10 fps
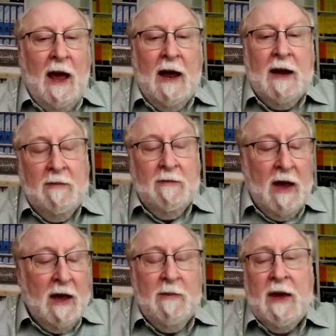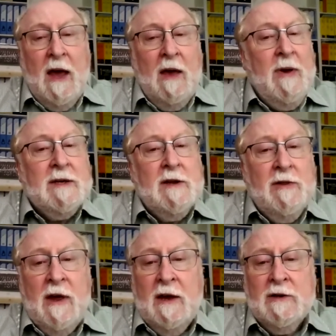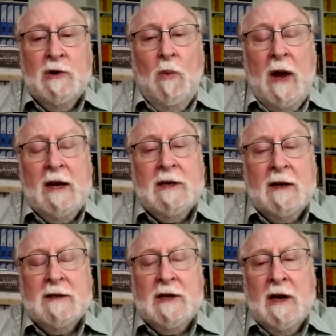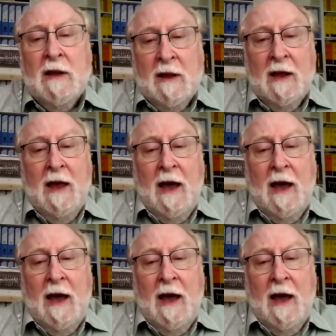and it may be a better thing to wait until